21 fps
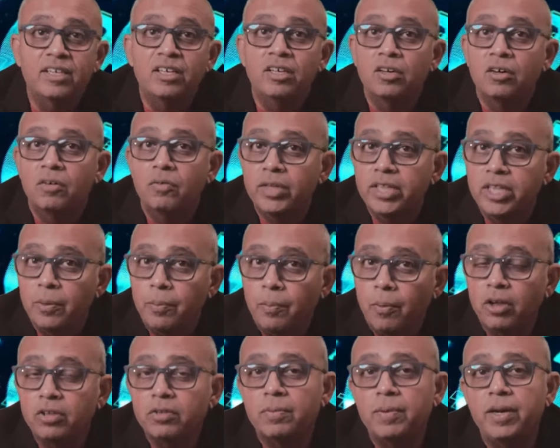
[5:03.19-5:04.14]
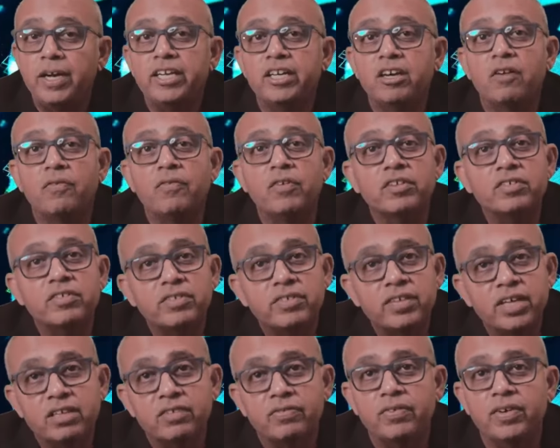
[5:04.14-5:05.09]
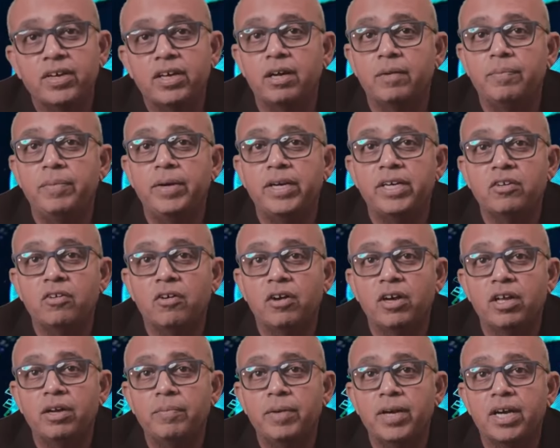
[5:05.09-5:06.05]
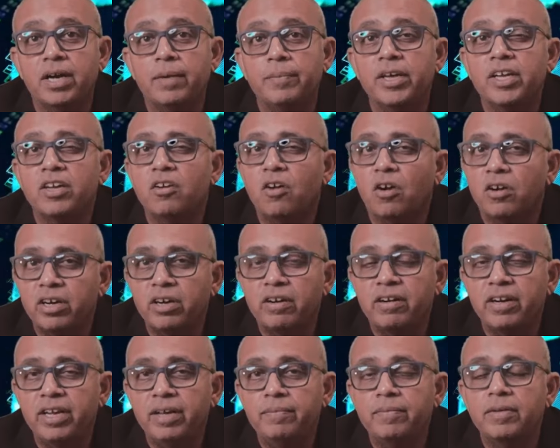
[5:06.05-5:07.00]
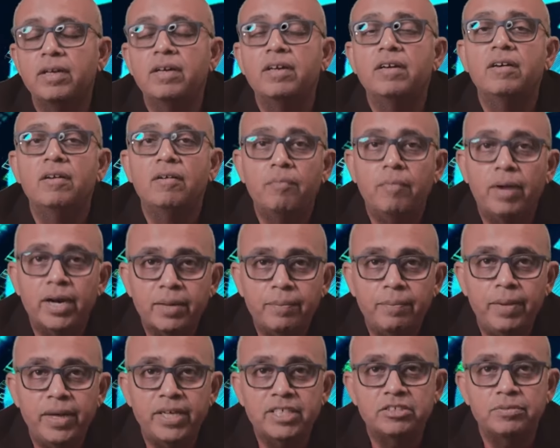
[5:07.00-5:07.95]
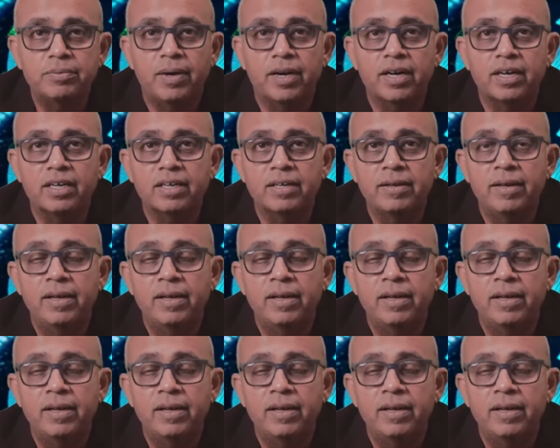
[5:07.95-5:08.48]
with the possibility of a six-figure Bitcoin becoming not a dream, but a benchmark.